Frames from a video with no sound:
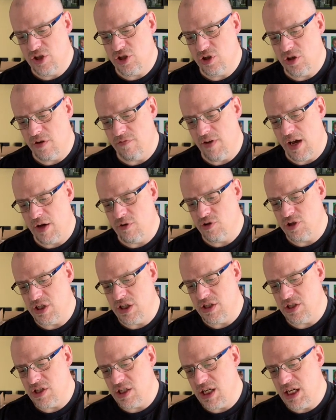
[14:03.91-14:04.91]
should avouch
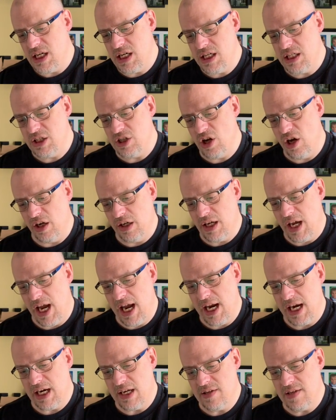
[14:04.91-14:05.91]
his deed, not
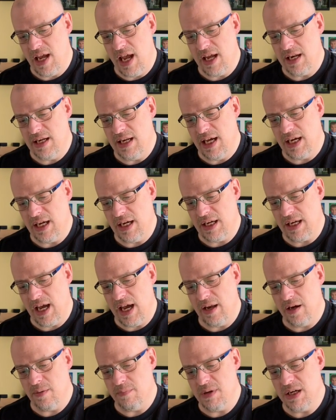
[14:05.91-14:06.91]
hang his head like a
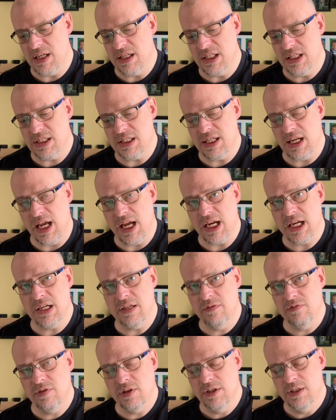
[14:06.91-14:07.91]
Calormene
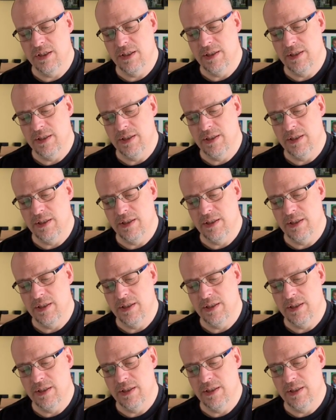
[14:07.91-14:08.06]
slave."